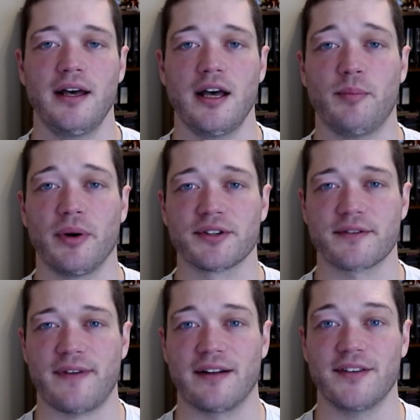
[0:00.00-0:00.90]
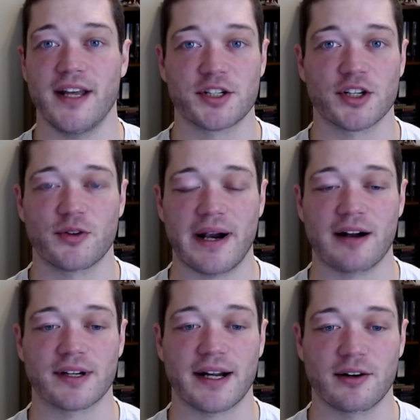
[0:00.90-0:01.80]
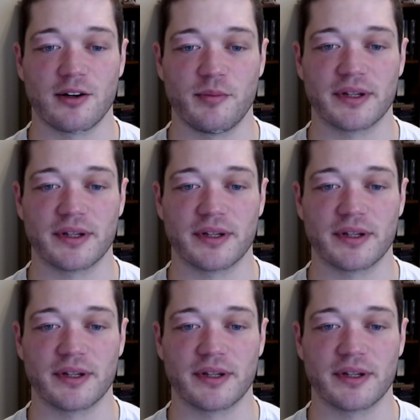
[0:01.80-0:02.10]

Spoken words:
It builds a foundation around Carol,